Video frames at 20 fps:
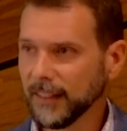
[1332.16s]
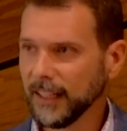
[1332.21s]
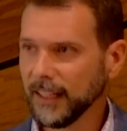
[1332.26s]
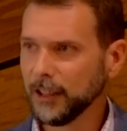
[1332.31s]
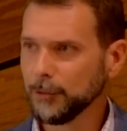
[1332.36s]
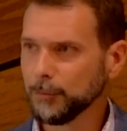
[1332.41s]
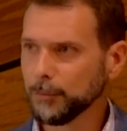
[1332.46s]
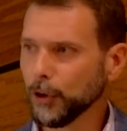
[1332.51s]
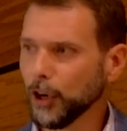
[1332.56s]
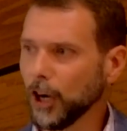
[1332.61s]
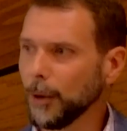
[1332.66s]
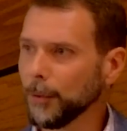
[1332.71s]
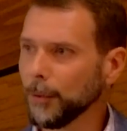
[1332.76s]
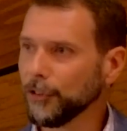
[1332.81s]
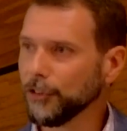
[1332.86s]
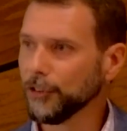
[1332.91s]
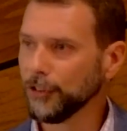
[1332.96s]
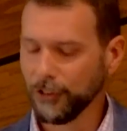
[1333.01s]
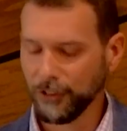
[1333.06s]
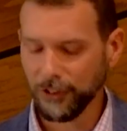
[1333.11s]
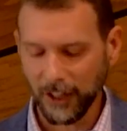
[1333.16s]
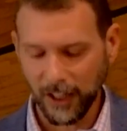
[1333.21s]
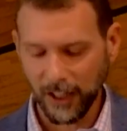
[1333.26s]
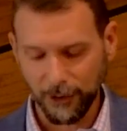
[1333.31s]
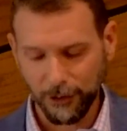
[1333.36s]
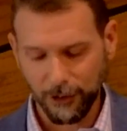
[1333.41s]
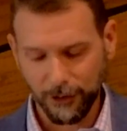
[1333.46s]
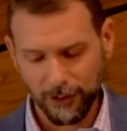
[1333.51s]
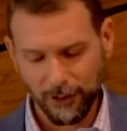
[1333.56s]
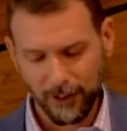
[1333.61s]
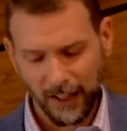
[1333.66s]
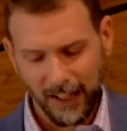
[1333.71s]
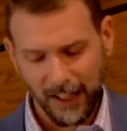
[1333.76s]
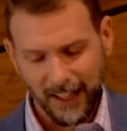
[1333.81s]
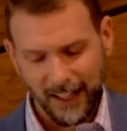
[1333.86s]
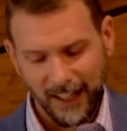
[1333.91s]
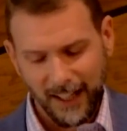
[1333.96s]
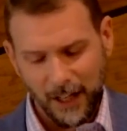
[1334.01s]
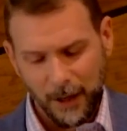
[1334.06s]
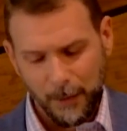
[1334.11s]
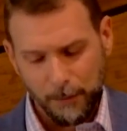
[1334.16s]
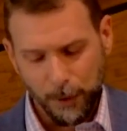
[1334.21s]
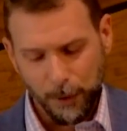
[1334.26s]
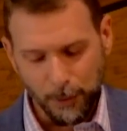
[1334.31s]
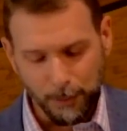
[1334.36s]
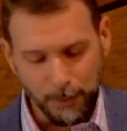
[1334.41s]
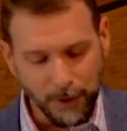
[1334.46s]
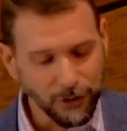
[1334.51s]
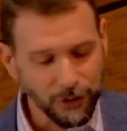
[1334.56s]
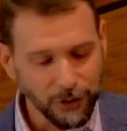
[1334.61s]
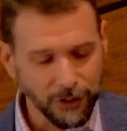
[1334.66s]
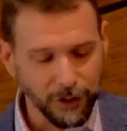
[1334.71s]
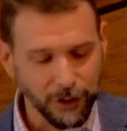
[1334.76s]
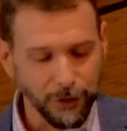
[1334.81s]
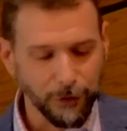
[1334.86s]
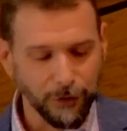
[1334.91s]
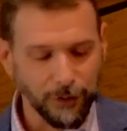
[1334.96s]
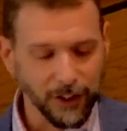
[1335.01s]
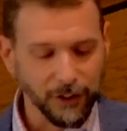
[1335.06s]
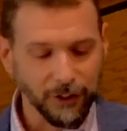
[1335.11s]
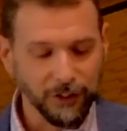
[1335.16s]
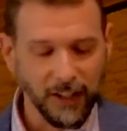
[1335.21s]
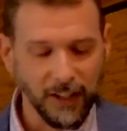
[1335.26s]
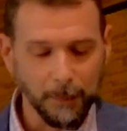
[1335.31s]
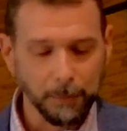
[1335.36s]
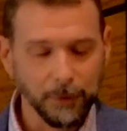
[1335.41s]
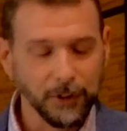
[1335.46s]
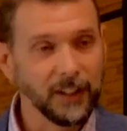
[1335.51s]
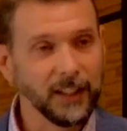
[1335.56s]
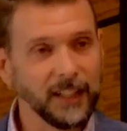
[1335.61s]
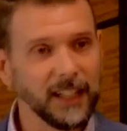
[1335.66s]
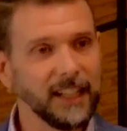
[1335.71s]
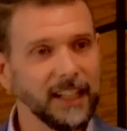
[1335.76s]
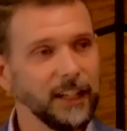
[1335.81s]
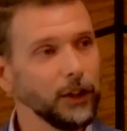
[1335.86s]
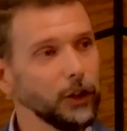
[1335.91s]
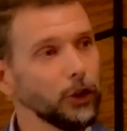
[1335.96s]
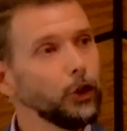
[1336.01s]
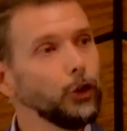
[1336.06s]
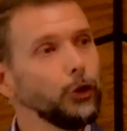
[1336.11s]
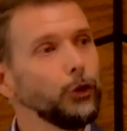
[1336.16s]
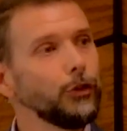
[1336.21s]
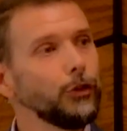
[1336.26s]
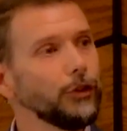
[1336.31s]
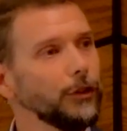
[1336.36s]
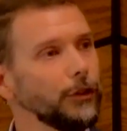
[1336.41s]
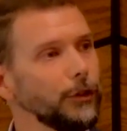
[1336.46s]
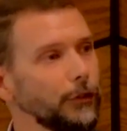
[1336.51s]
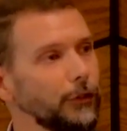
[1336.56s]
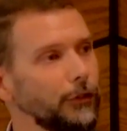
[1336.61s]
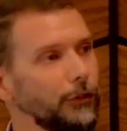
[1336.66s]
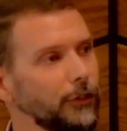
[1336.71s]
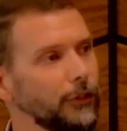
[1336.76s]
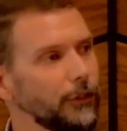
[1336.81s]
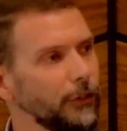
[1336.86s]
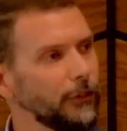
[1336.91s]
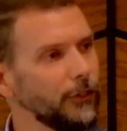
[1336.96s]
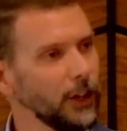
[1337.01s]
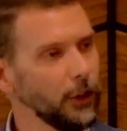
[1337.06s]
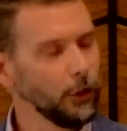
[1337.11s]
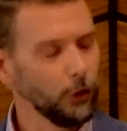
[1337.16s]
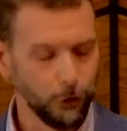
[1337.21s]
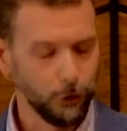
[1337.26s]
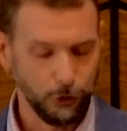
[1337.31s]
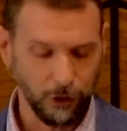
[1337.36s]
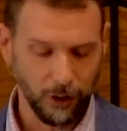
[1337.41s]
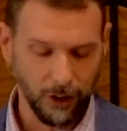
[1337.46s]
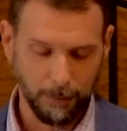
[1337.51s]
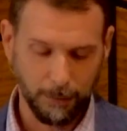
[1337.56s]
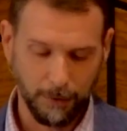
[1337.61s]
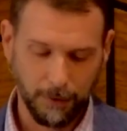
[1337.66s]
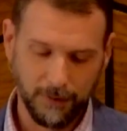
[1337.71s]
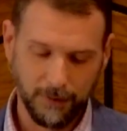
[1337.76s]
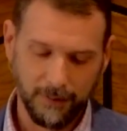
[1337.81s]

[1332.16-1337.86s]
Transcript: It promises us permissive, accepting, and inclusive fellowship.